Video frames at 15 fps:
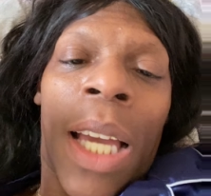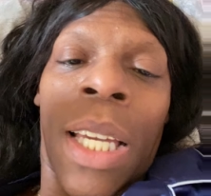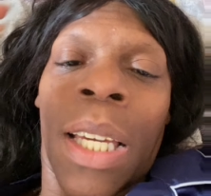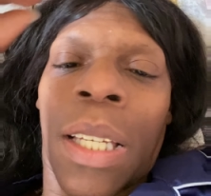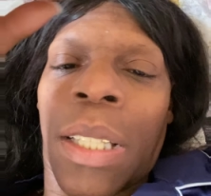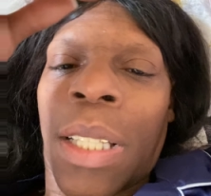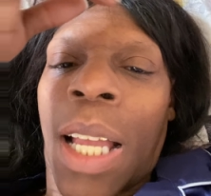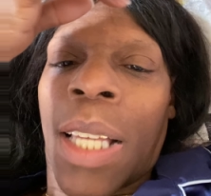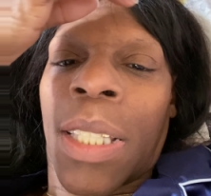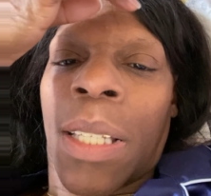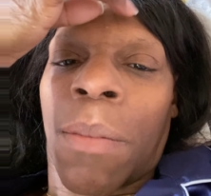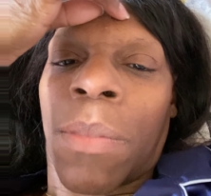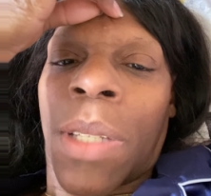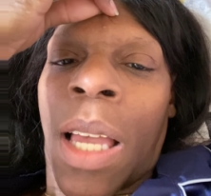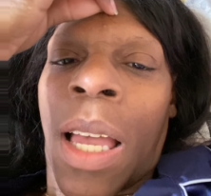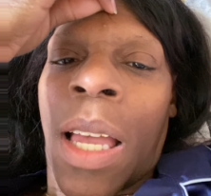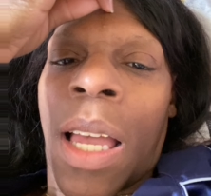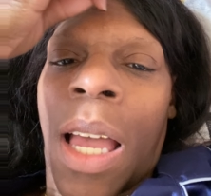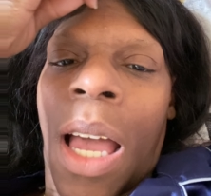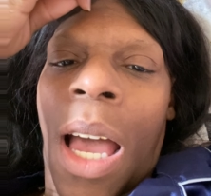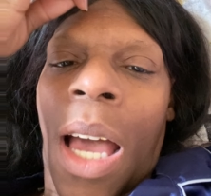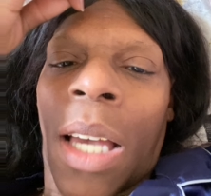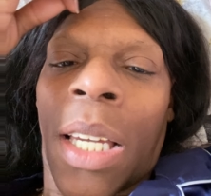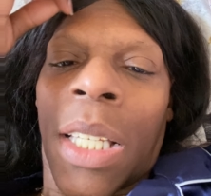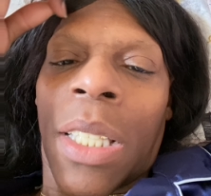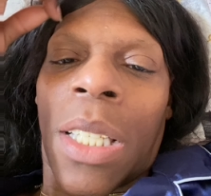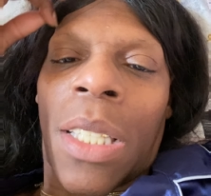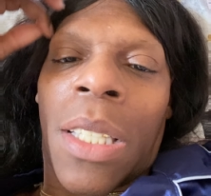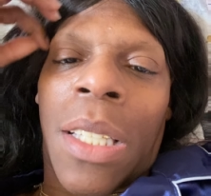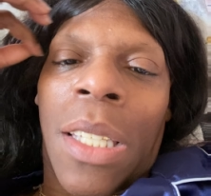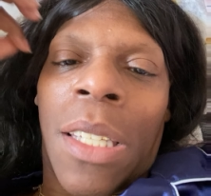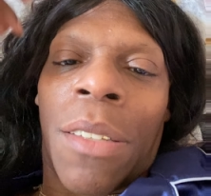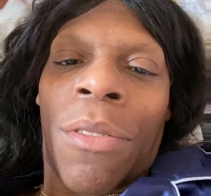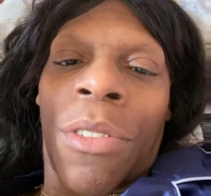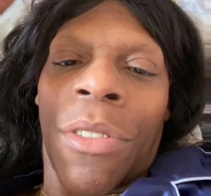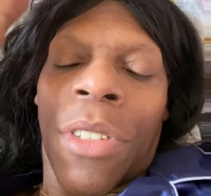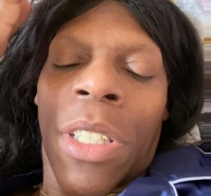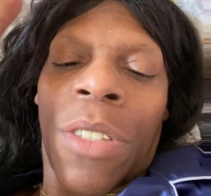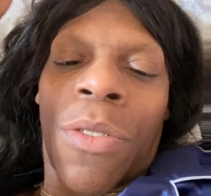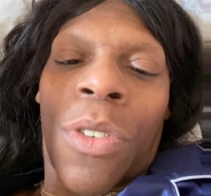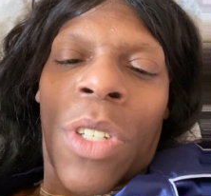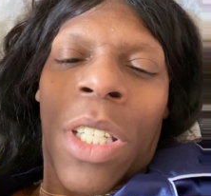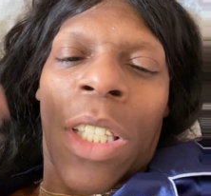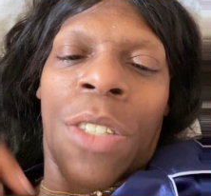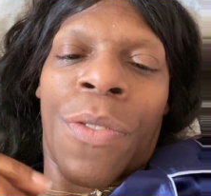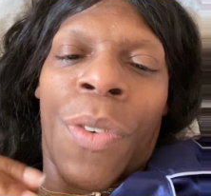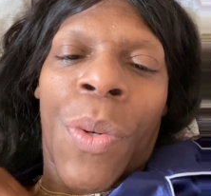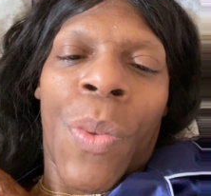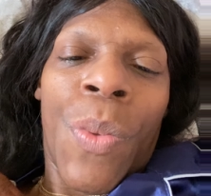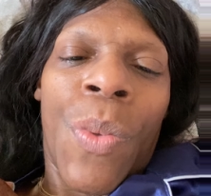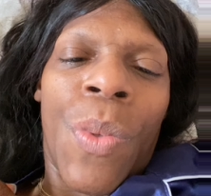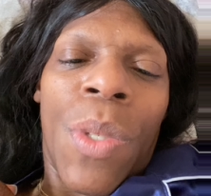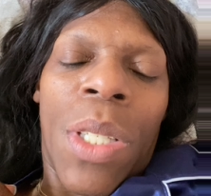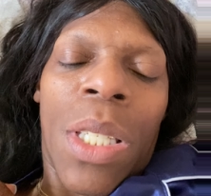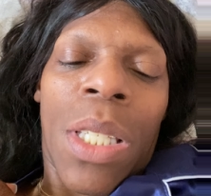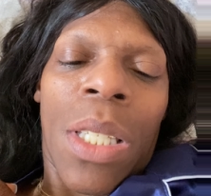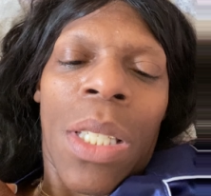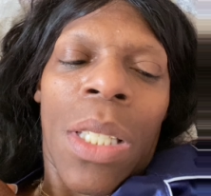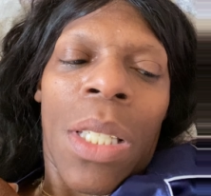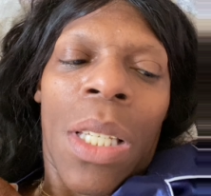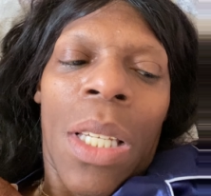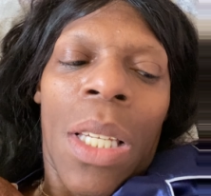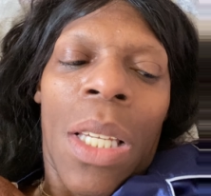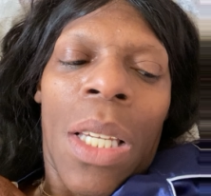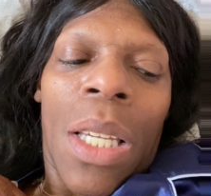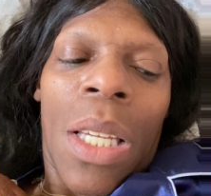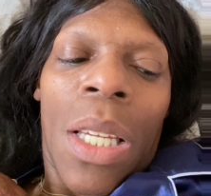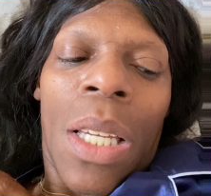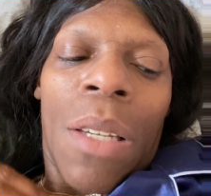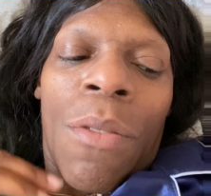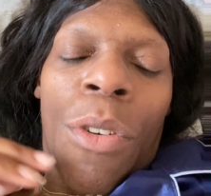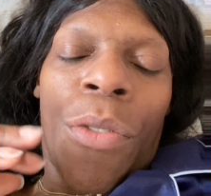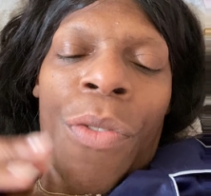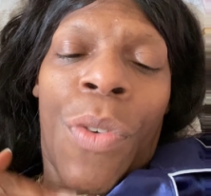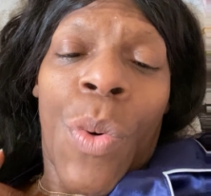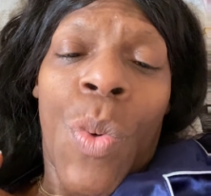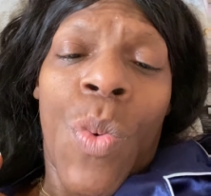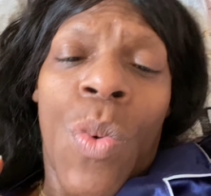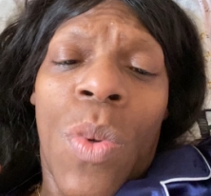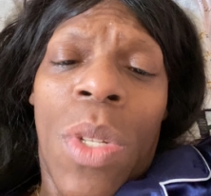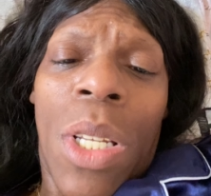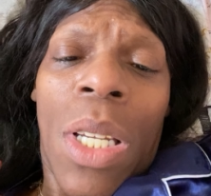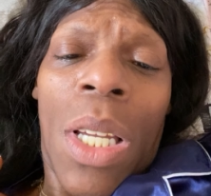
I not sometimes, I get the deliveries for these foods, for food.